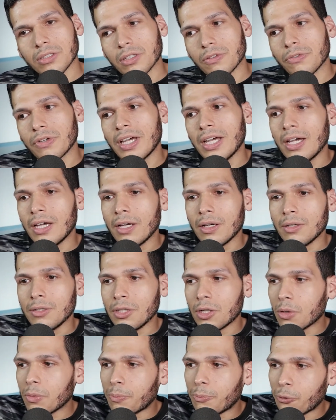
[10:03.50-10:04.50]
of,
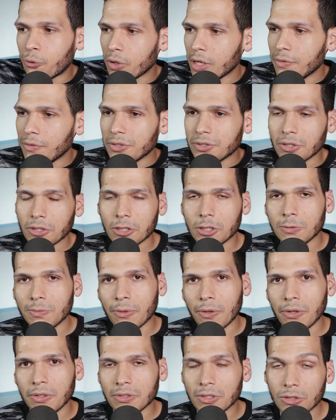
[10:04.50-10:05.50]
previous
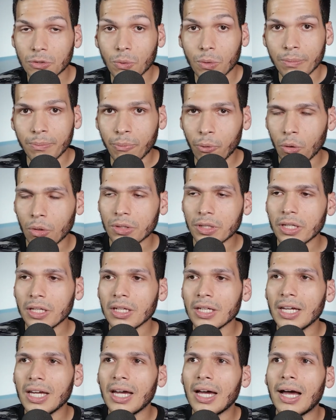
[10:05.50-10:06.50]
experiences with
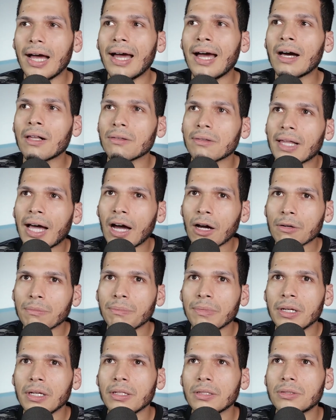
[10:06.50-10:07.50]
bullying allowed
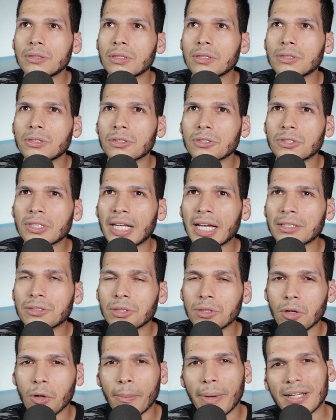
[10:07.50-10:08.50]
me to just get to
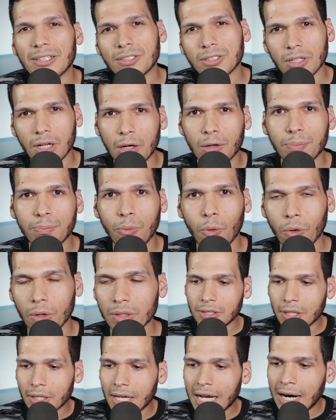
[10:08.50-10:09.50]
know myself more.
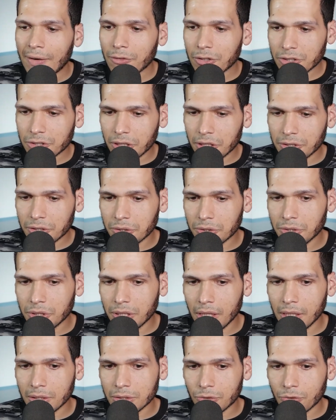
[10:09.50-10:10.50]
The conversation
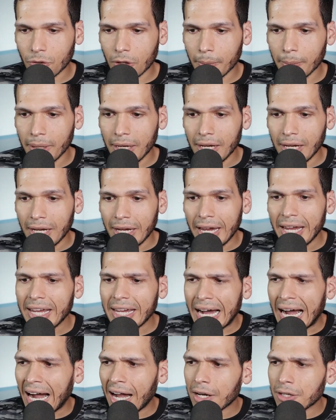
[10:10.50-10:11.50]
changed from, hey,
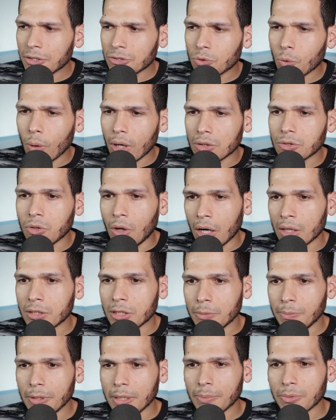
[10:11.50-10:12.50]
I just want to talk to
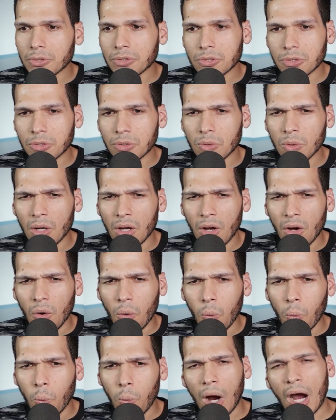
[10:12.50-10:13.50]
people to
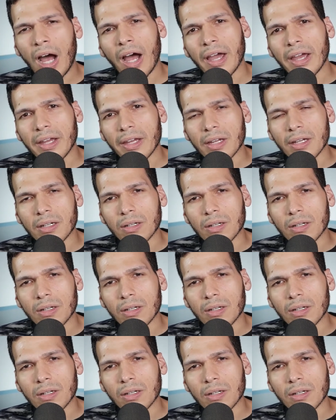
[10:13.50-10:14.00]
why?